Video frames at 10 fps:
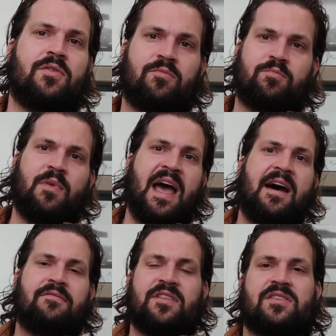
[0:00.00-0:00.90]
you
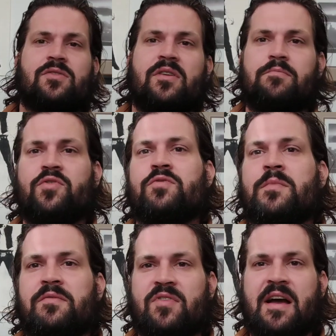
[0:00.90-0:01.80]
have this sort of boom
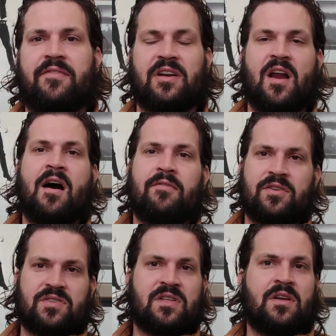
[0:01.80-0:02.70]
of graphic
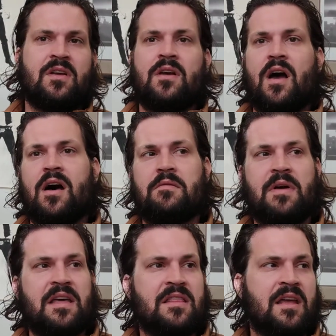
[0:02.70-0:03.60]
novels.
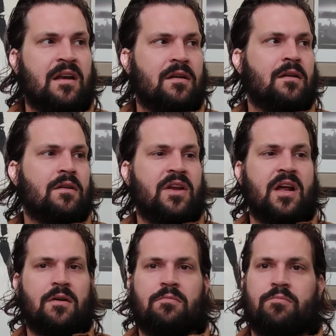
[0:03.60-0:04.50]
And then,
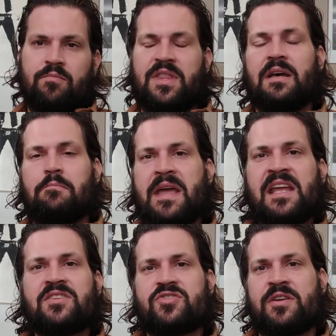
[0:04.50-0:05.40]
the
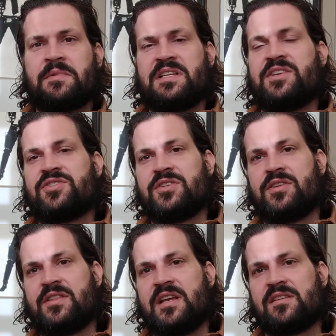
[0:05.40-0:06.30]
mainstream attention
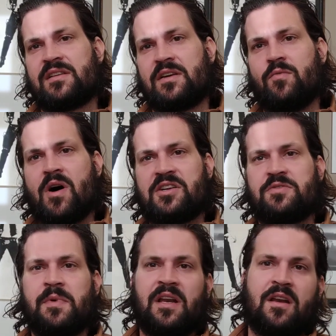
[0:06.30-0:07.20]
to things like
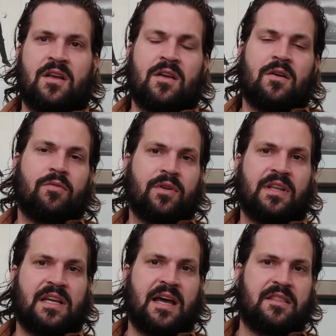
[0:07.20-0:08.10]
Watchmen
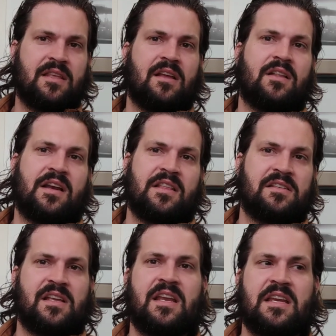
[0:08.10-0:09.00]
really got a lot of
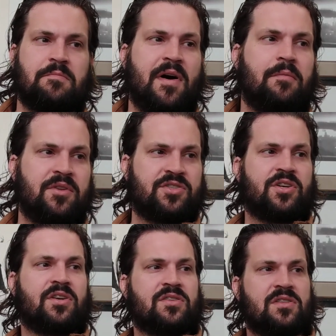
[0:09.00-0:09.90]
these indie
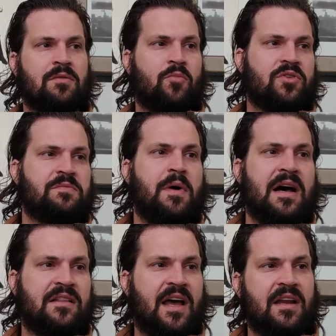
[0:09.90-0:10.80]
publishers some more
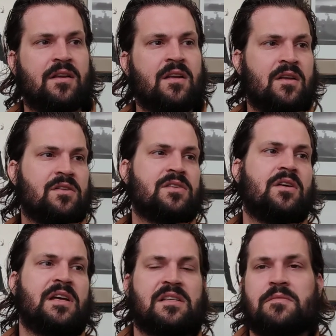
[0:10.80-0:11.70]
spotlight. So
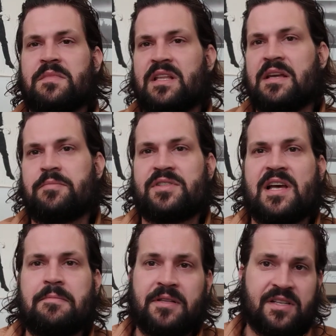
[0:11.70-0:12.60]
like something like
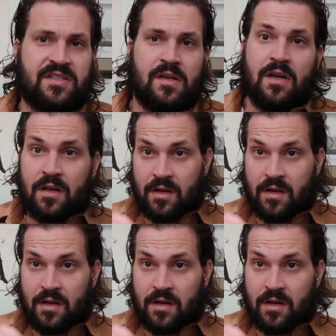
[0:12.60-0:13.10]
Persepolis,